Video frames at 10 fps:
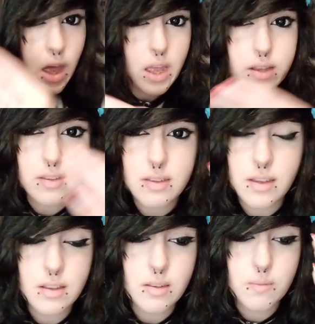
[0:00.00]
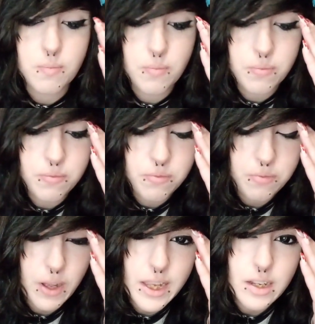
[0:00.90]
it's
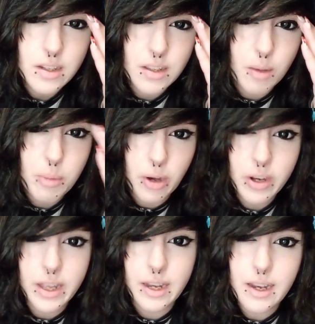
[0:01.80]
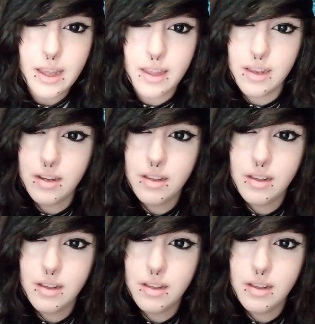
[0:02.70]
fucking American Idiot.